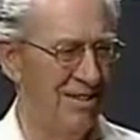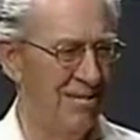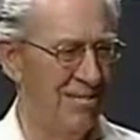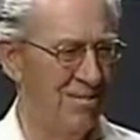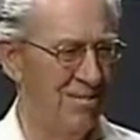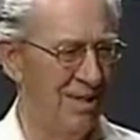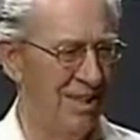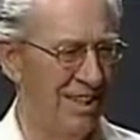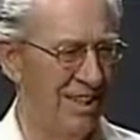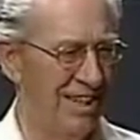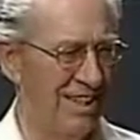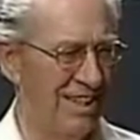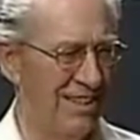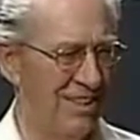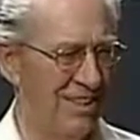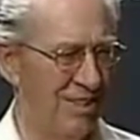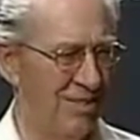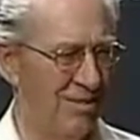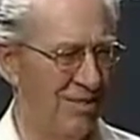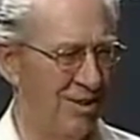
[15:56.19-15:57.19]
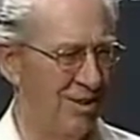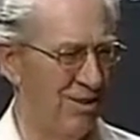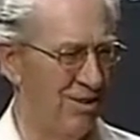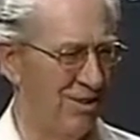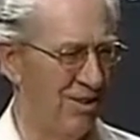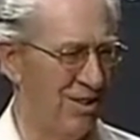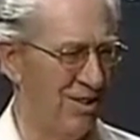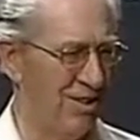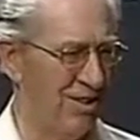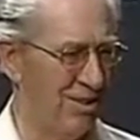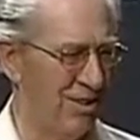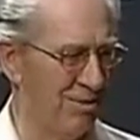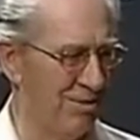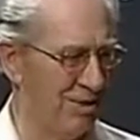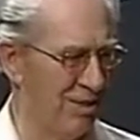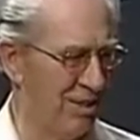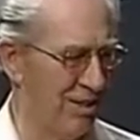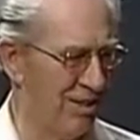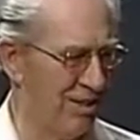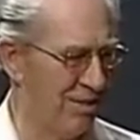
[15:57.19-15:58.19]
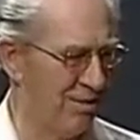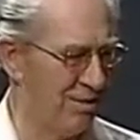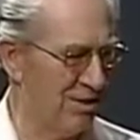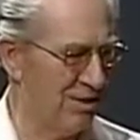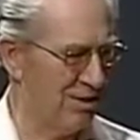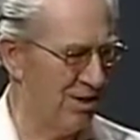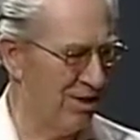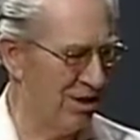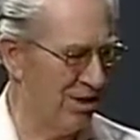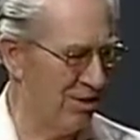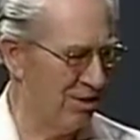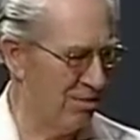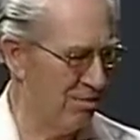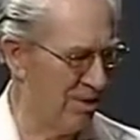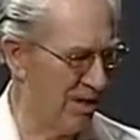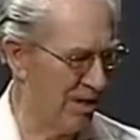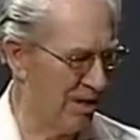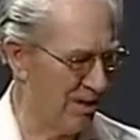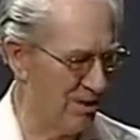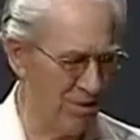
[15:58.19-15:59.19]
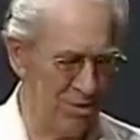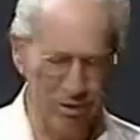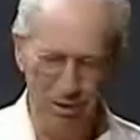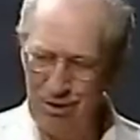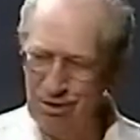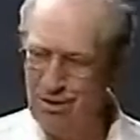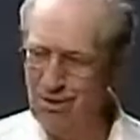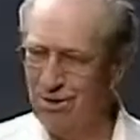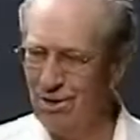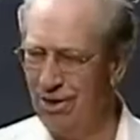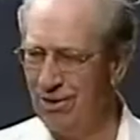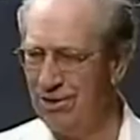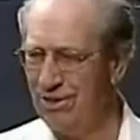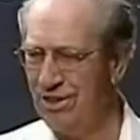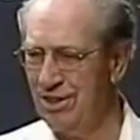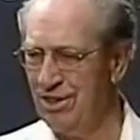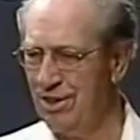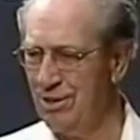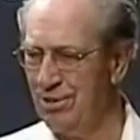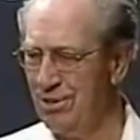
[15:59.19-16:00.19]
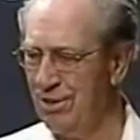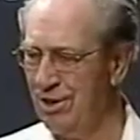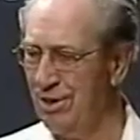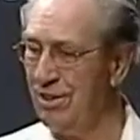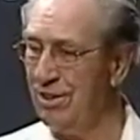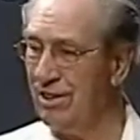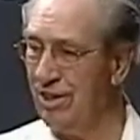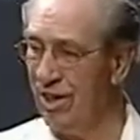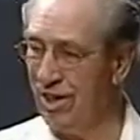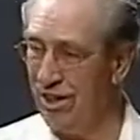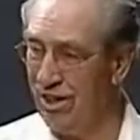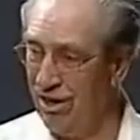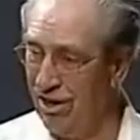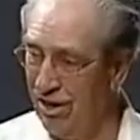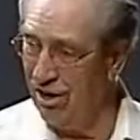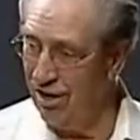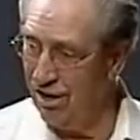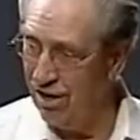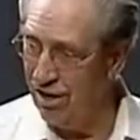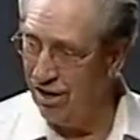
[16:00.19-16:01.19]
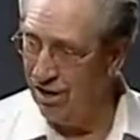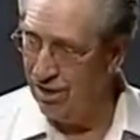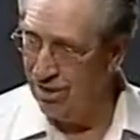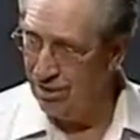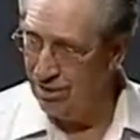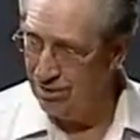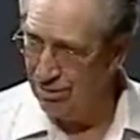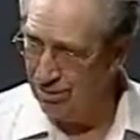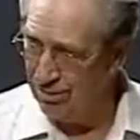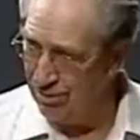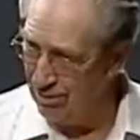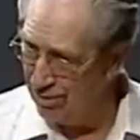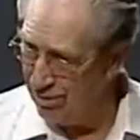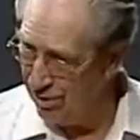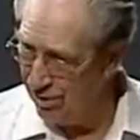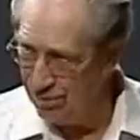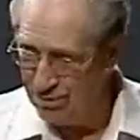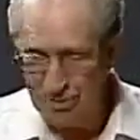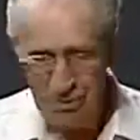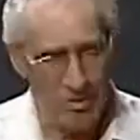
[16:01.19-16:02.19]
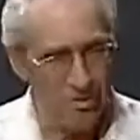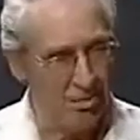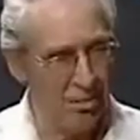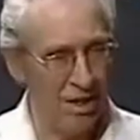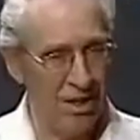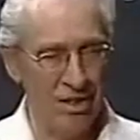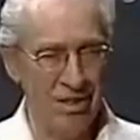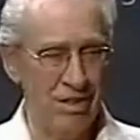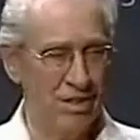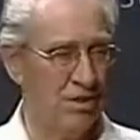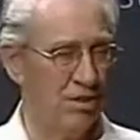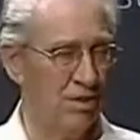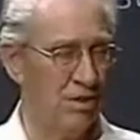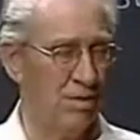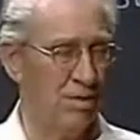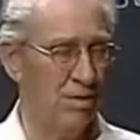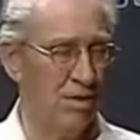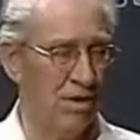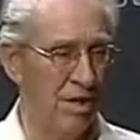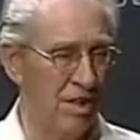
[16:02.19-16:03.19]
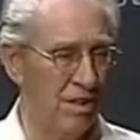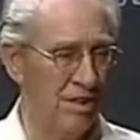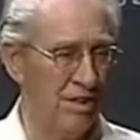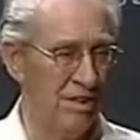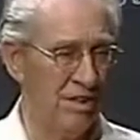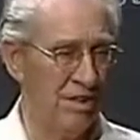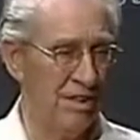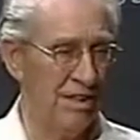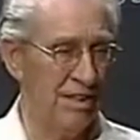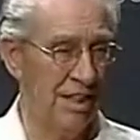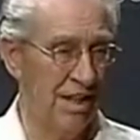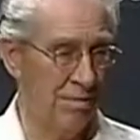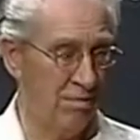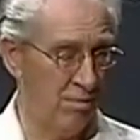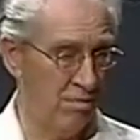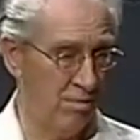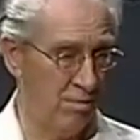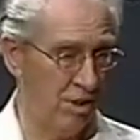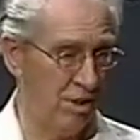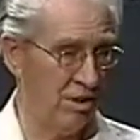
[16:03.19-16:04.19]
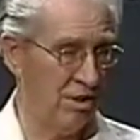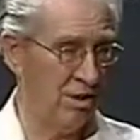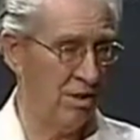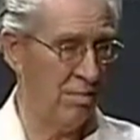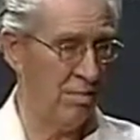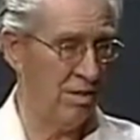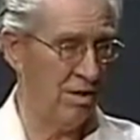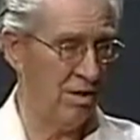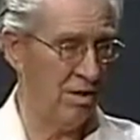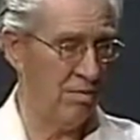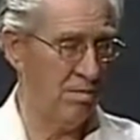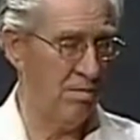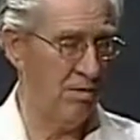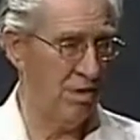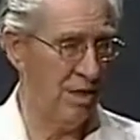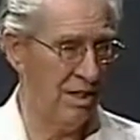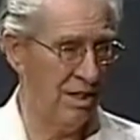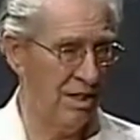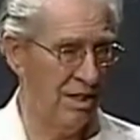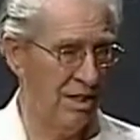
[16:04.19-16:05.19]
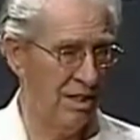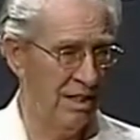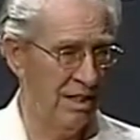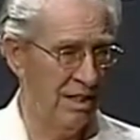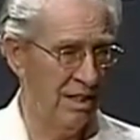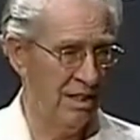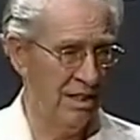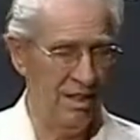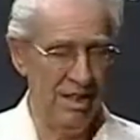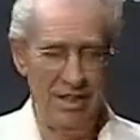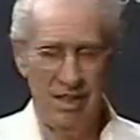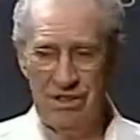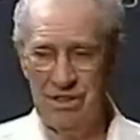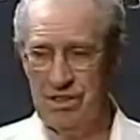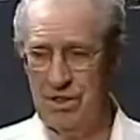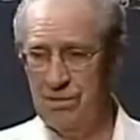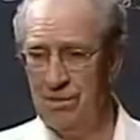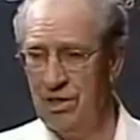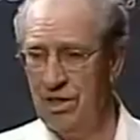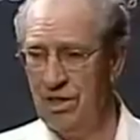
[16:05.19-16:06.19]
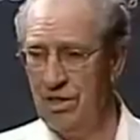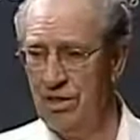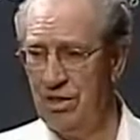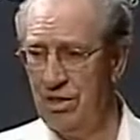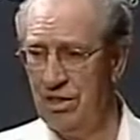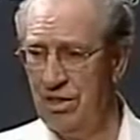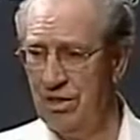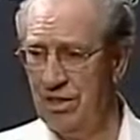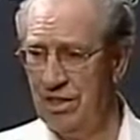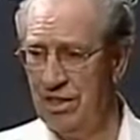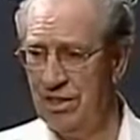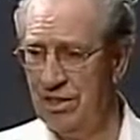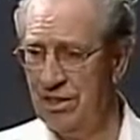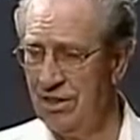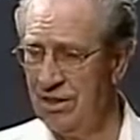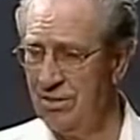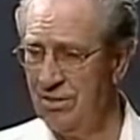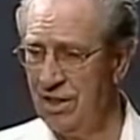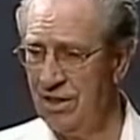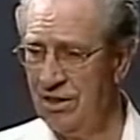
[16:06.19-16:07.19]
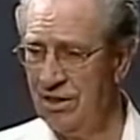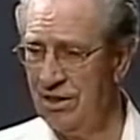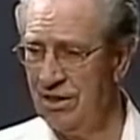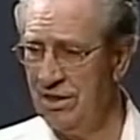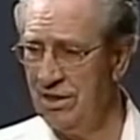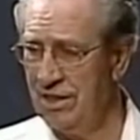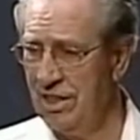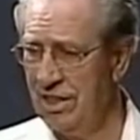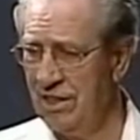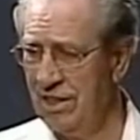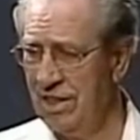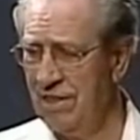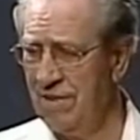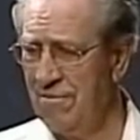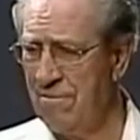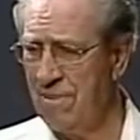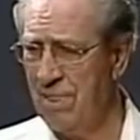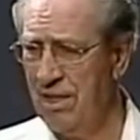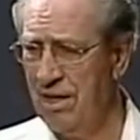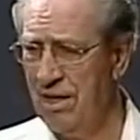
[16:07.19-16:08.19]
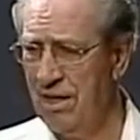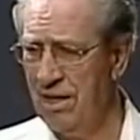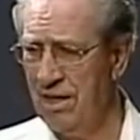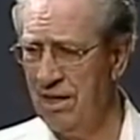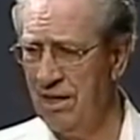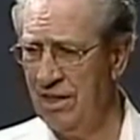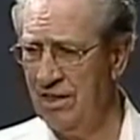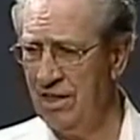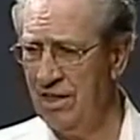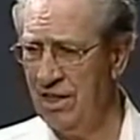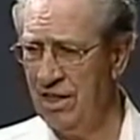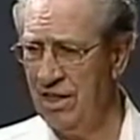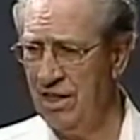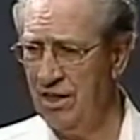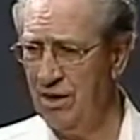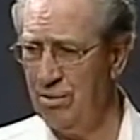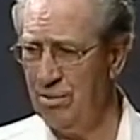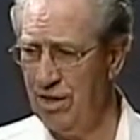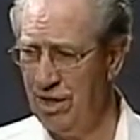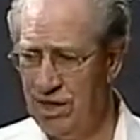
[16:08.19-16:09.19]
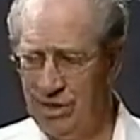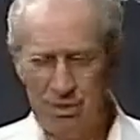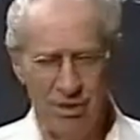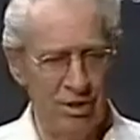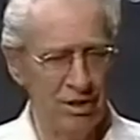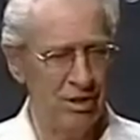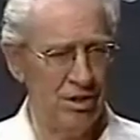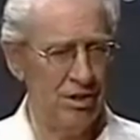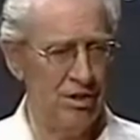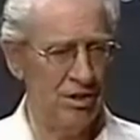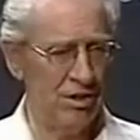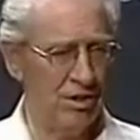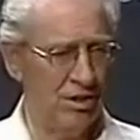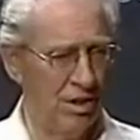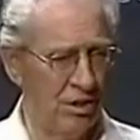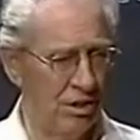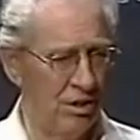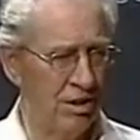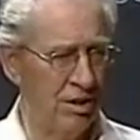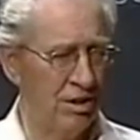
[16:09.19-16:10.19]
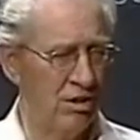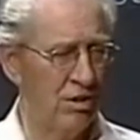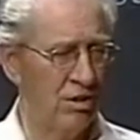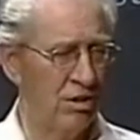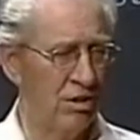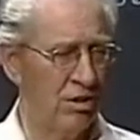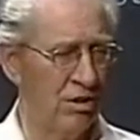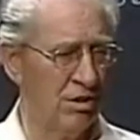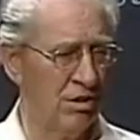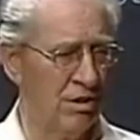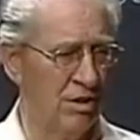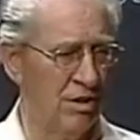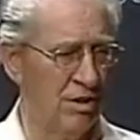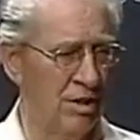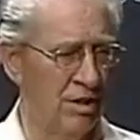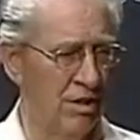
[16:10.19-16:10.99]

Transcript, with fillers: But I said, the only thing we can ever say, no matter who wrote this book, they all wrote by inspiration. Now, it brings up another point. I had somebody call, I think it was out in Kentucky, and they had a Bible teacher in their church